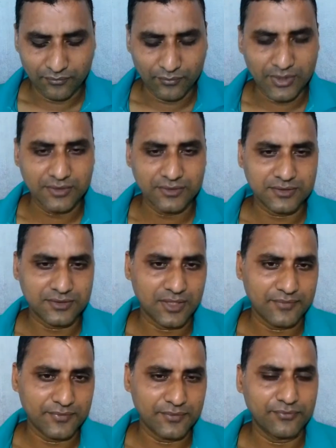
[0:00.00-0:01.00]
Various
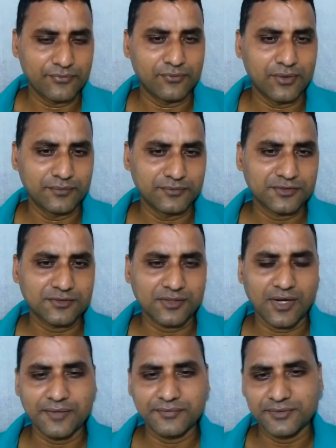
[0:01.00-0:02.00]
type of worms
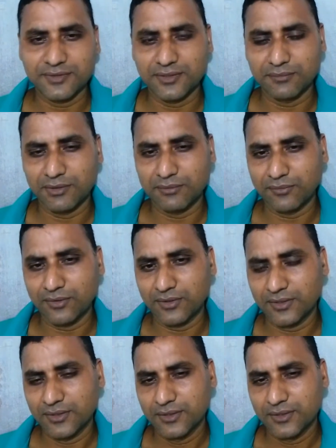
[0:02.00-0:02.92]
thrives in human body,